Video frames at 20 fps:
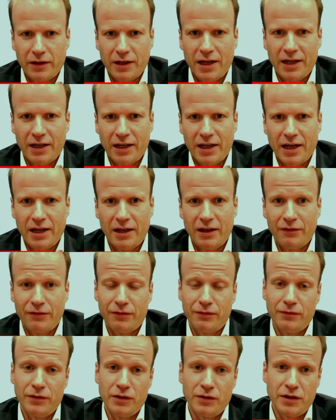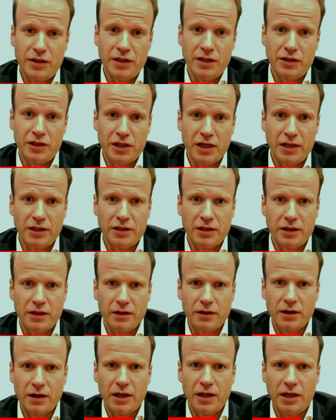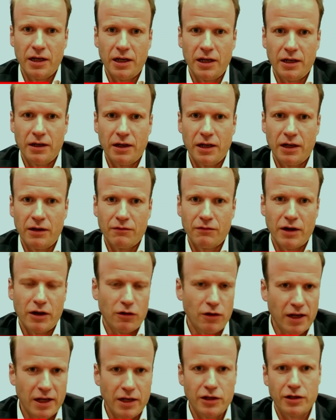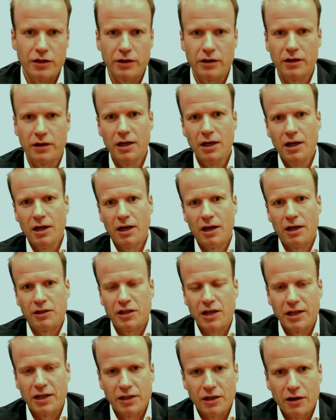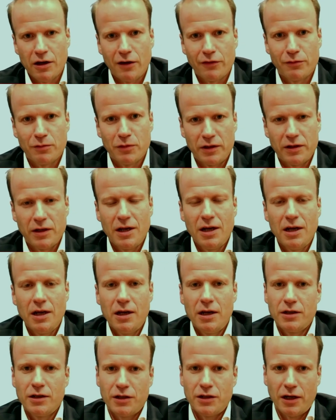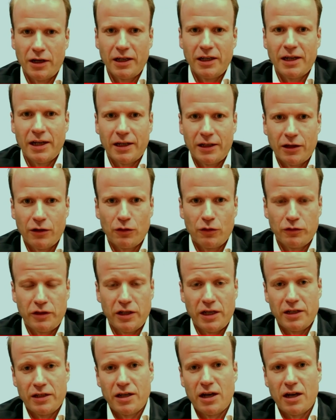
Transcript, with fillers: And again, if you see a change in in regulation, a change in government, suddenly that can all change.